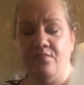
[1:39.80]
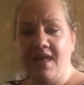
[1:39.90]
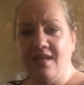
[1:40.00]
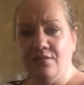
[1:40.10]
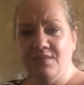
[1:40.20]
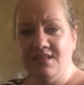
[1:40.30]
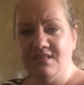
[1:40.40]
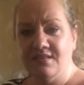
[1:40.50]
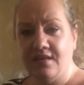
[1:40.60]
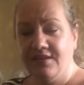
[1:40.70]

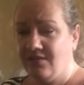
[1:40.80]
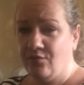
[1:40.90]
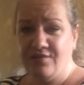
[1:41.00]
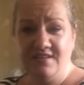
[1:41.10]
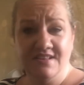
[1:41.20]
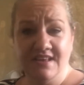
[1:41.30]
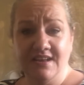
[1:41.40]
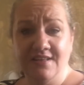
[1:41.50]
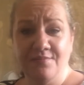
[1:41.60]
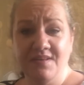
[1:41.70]
Elemis. I think I've already said
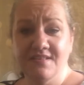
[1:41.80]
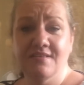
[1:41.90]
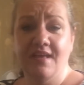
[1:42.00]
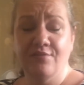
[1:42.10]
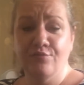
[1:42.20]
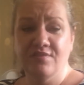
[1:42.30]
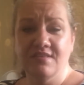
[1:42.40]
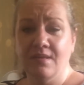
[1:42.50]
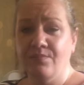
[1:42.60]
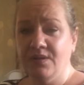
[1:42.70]
Elemis. There's just
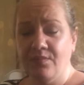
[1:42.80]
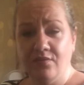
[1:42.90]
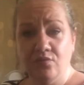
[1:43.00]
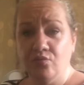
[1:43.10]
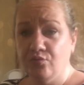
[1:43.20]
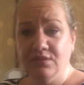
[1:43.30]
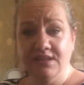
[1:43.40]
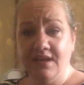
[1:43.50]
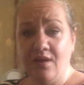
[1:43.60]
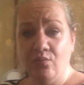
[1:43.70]
something about the Neroli
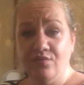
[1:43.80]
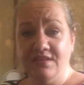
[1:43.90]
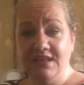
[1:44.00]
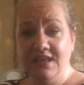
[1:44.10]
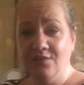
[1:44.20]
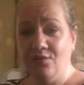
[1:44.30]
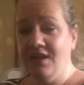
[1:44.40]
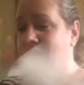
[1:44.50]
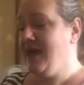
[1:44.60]
that I wasn't keen on.